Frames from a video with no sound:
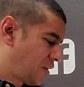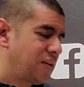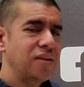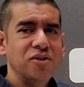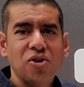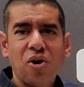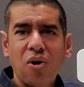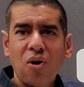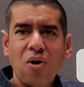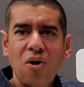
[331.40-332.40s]
These are
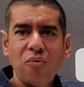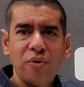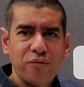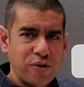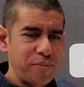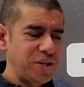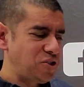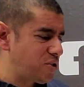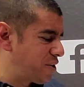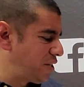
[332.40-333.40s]
all refurbished
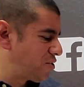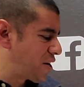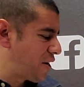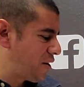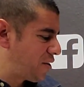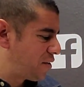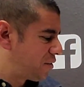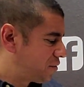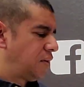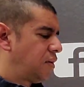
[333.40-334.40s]
screens right here.
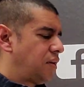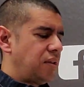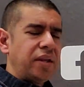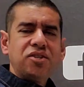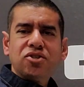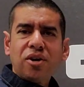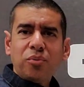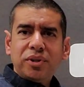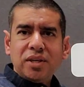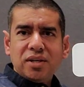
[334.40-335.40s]
Let's start
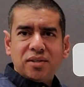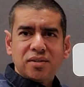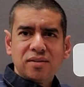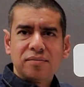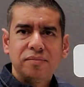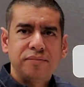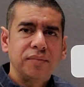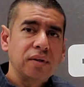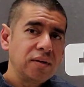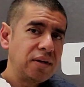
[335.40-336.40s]
with this.
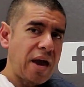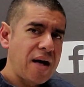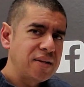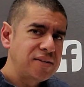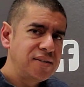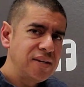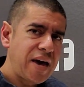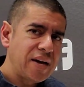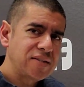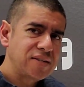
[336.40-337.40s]
Galaxy
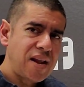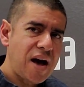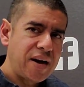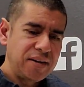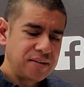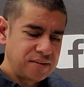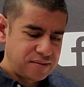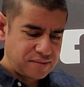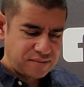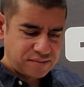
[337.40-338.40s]
S9.
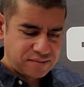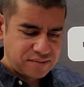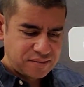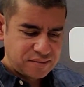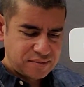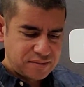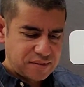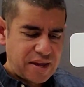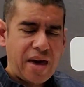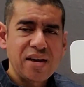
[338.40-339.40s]

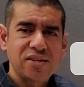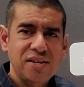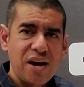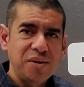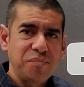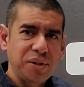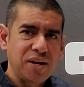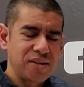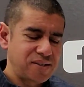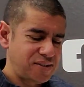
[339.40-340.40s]
S9
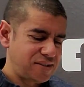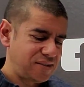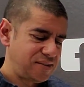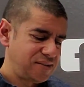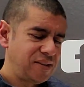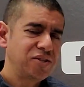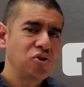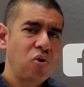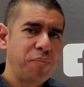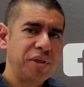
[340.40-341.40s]
Plus. Let's
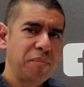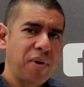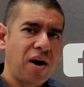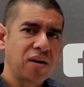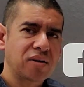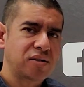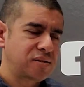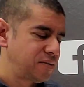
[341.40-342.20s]
open the box.